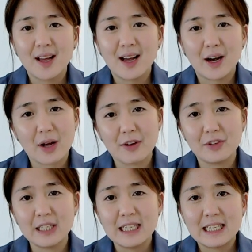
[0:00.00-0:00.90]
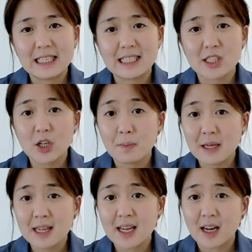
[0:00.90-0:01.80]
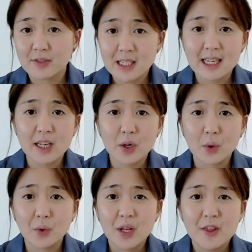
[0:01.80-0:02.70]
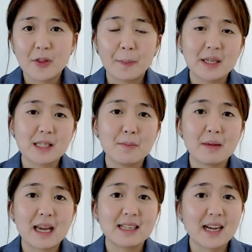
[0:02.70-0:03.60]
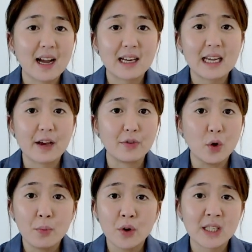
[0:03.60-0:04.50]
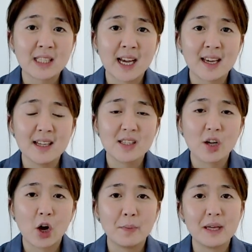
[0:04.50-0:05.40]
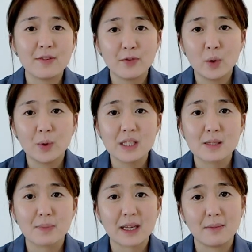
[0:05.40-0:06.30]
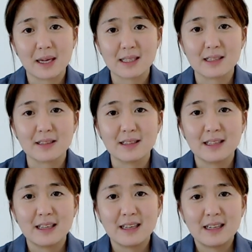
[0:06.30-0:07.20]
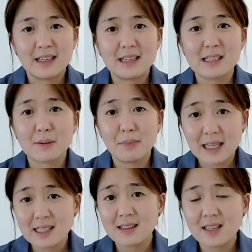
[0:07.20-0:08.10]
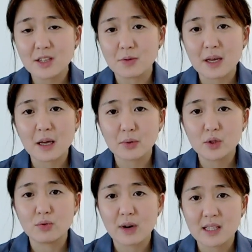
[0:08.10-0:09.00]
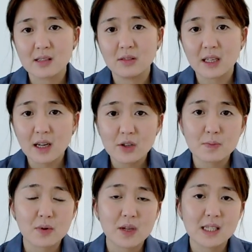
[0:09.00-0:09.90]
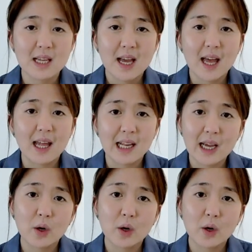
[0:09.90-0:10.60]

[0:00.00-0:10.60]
However, it does not mean that after letting go, the person may entirely have no more desires or be influenced by the matter. It is a blessed thing to be able to wrestle in our spirits and let